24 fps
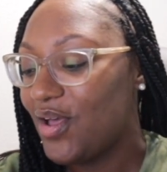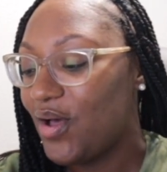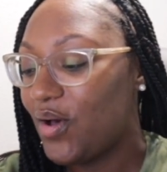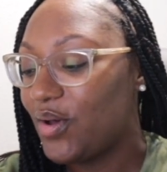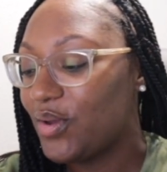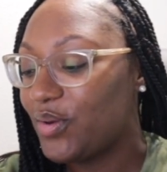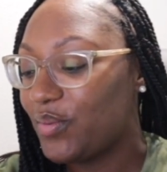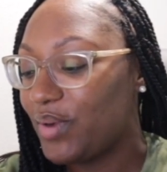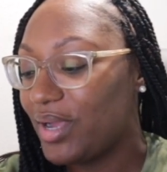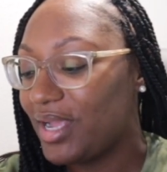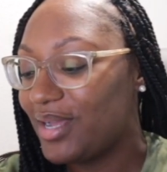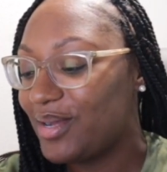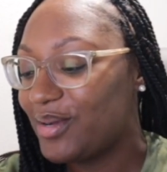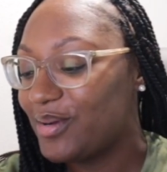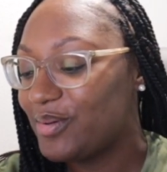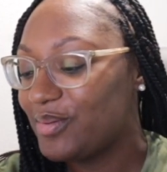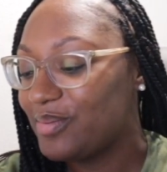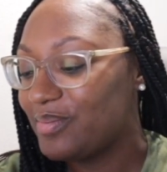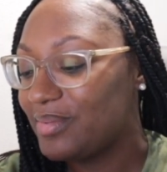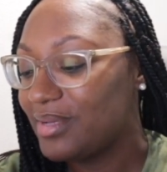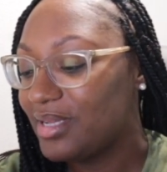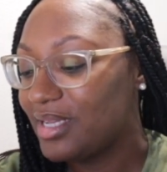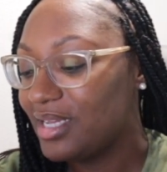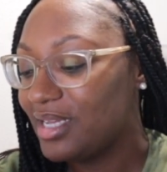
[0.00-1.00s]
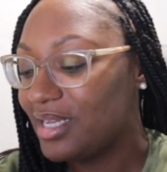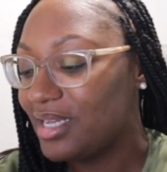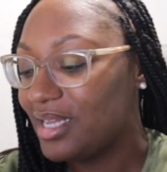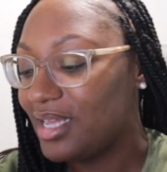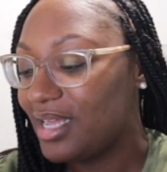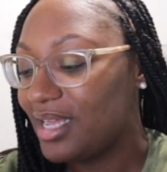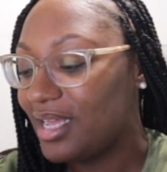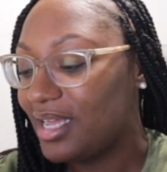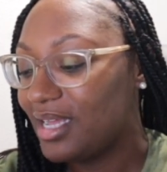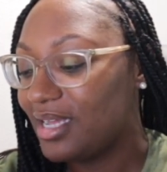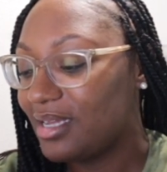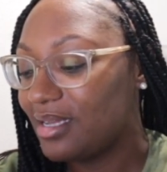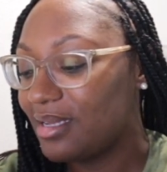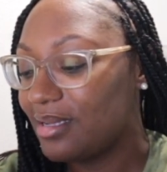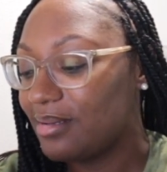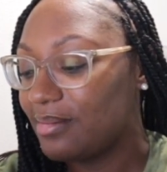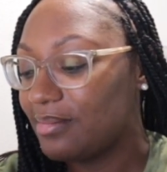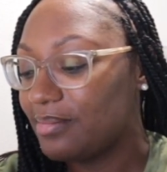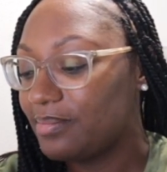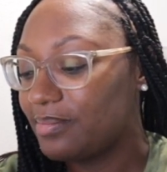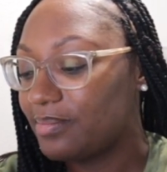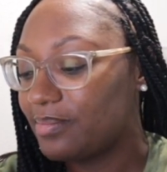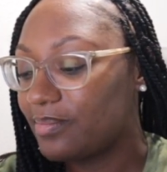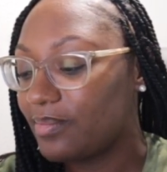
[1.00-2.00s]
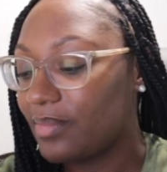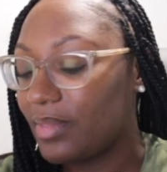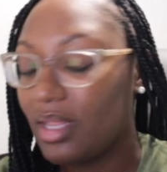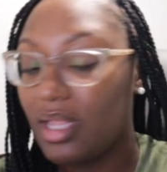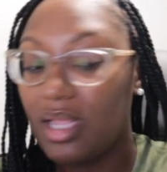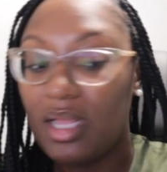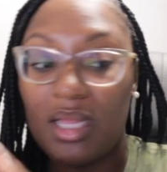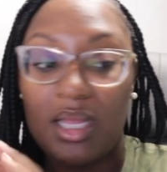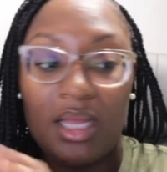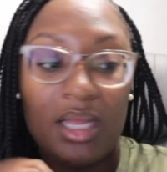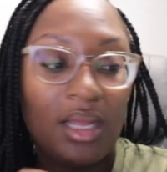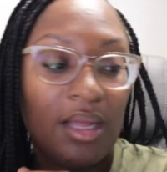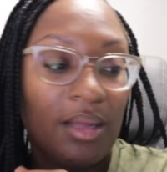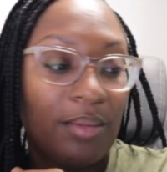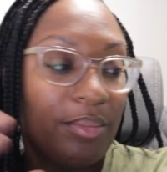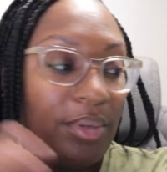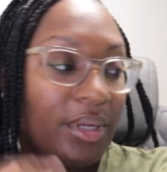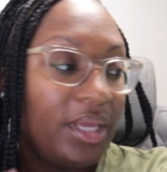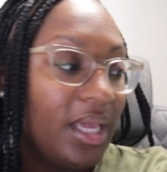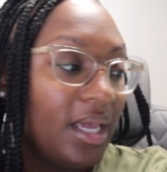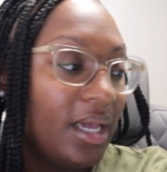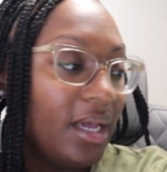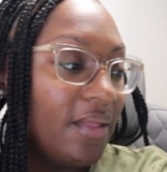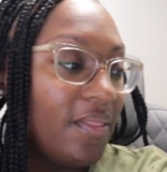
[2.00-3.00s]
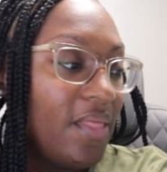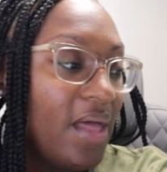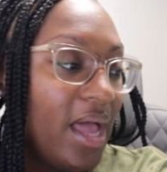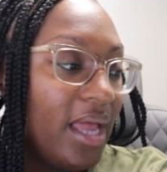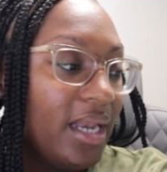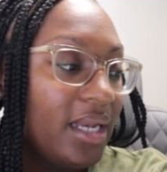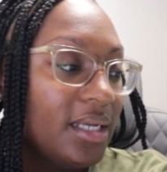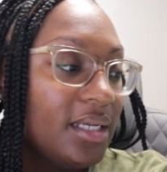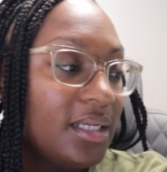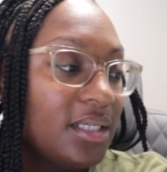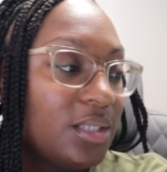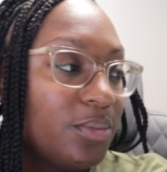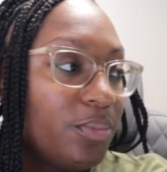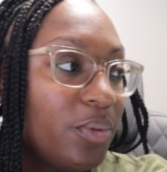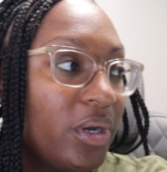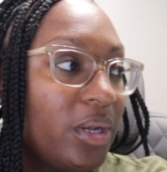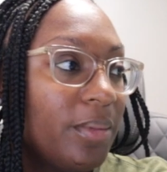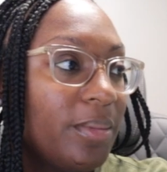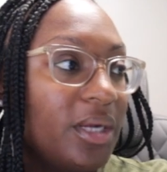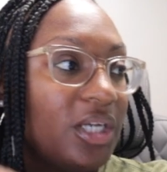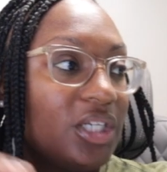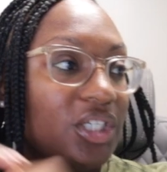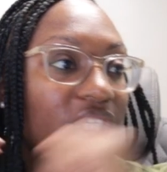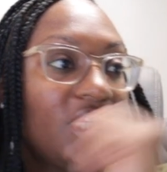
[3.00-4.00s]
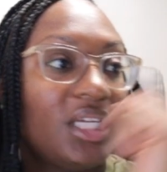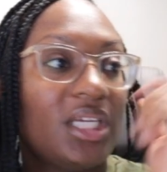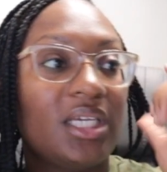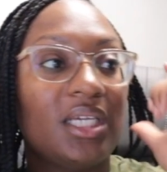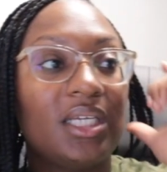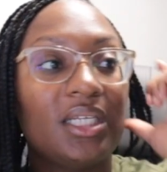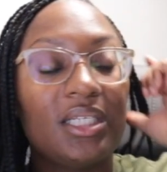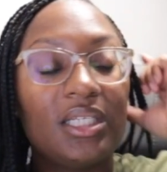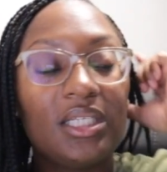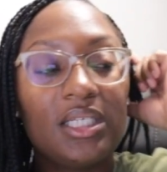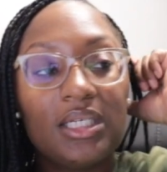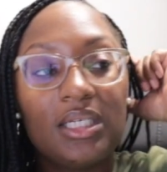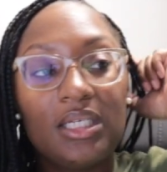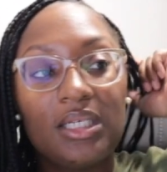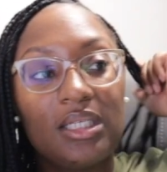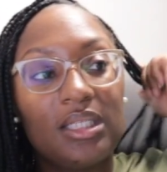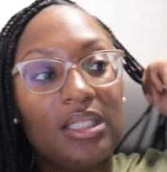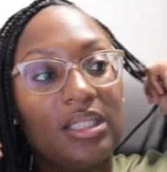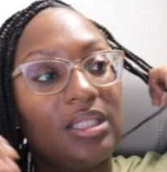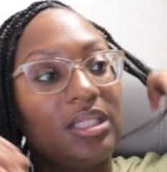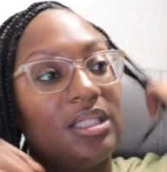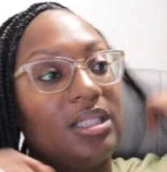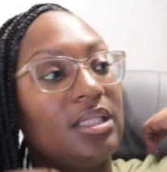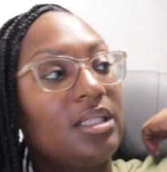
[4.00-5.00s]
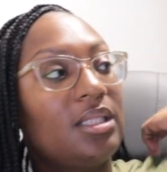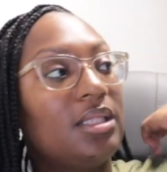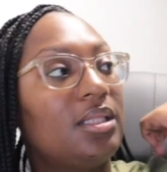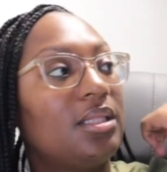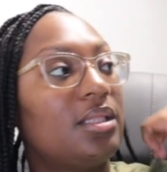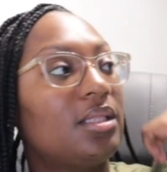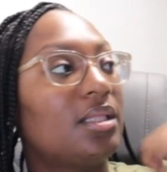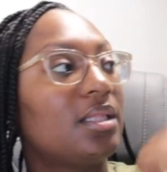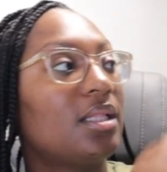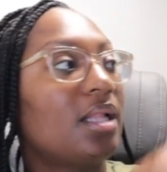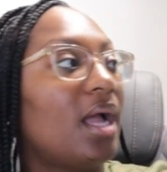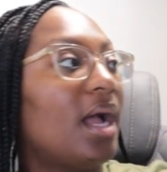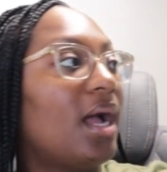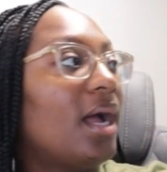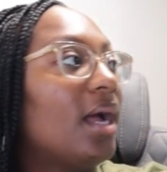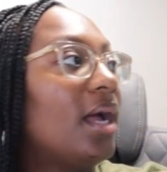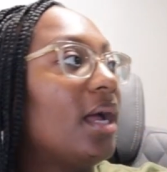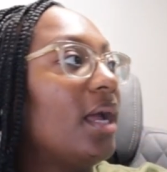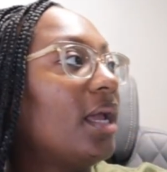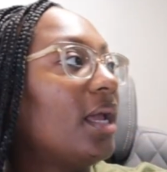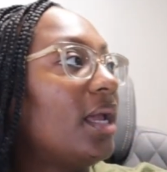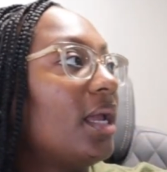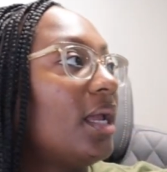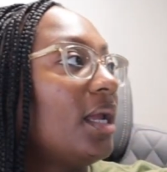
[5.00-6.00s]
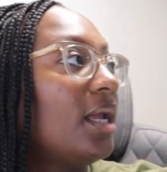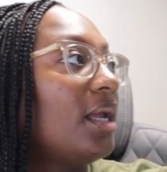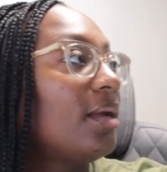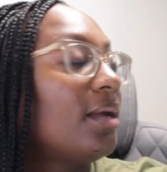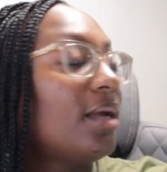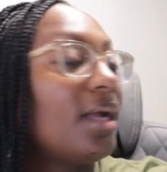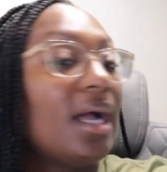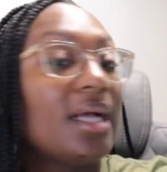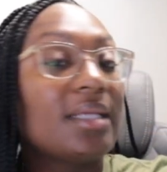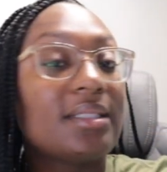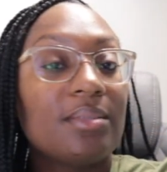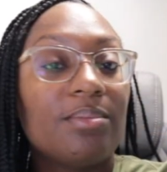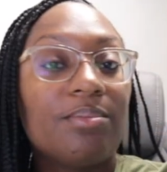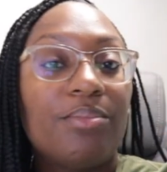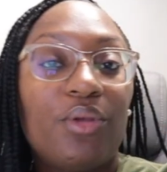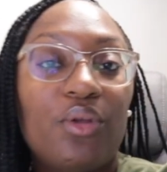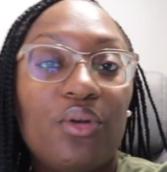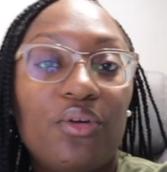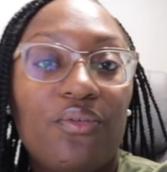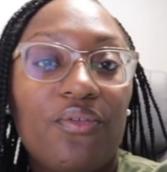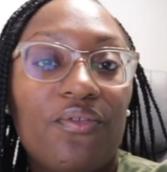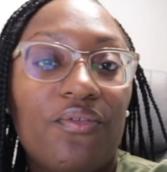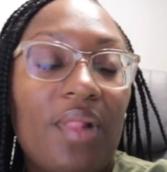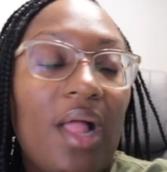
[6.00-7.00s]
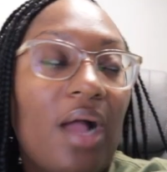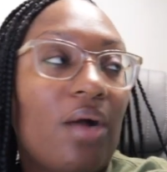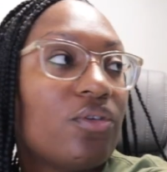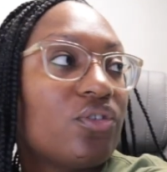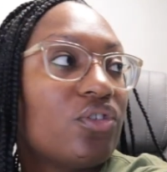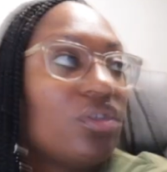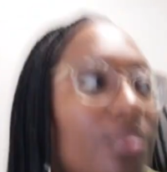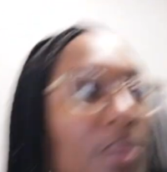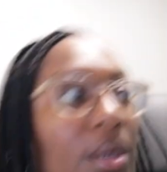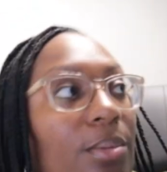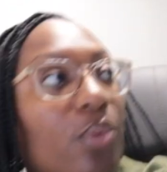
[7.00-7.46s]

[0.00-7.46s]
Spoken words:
on the way home. But yeah, that is pretty much it. I got some beautiful flowers from my